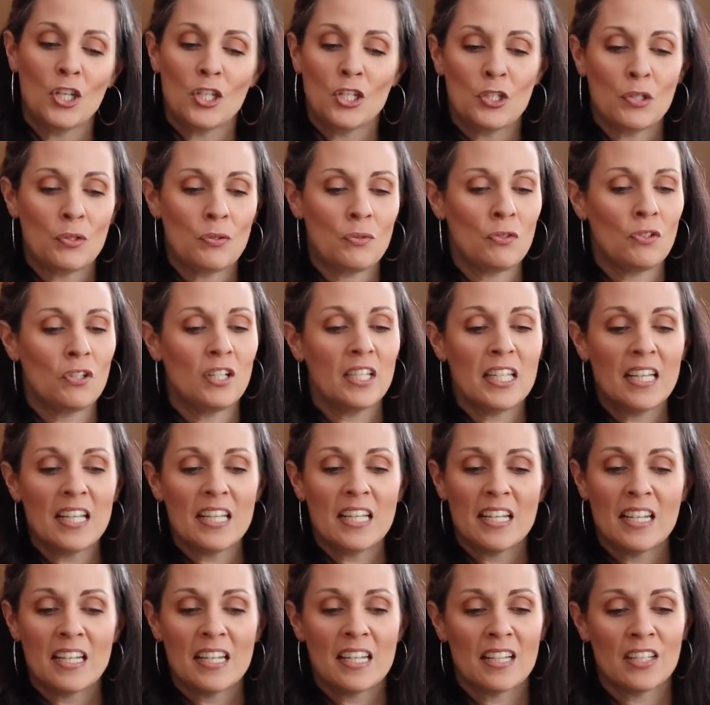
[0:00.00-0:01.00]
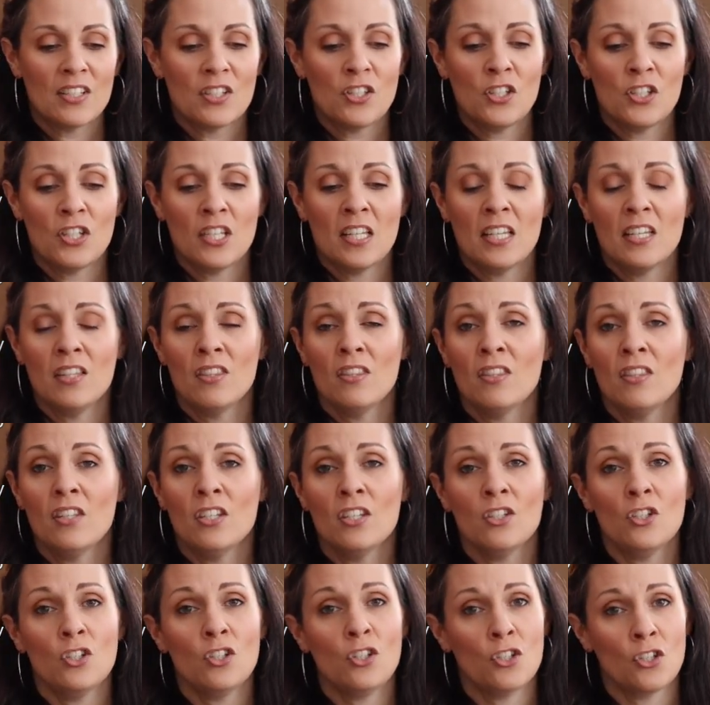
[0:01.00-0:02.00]
You lead us in
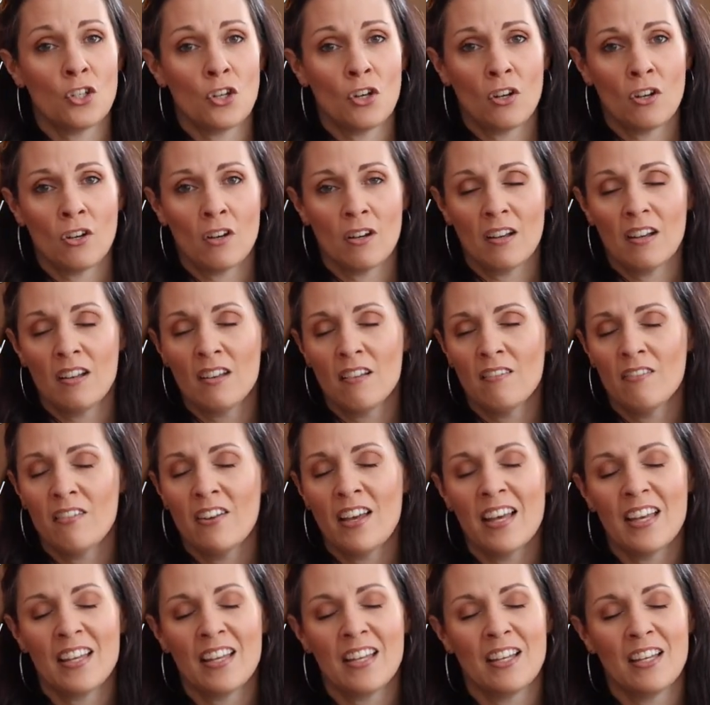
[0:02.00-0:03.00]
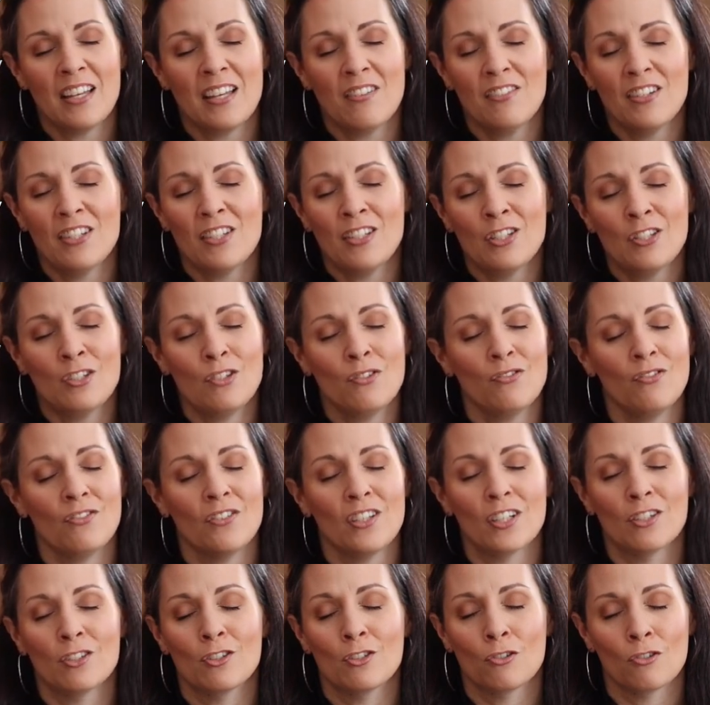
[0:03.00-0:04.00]
the song of heaven's
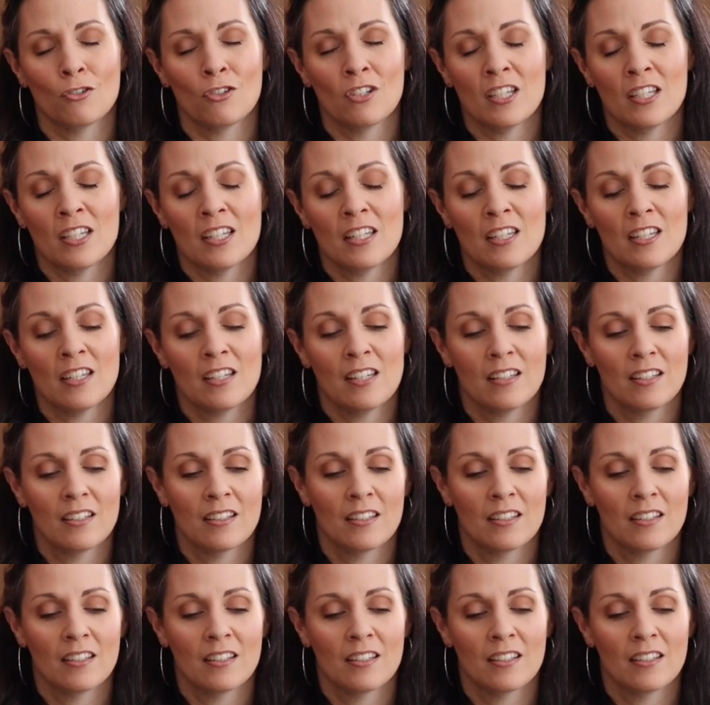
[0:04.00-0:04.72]
victory.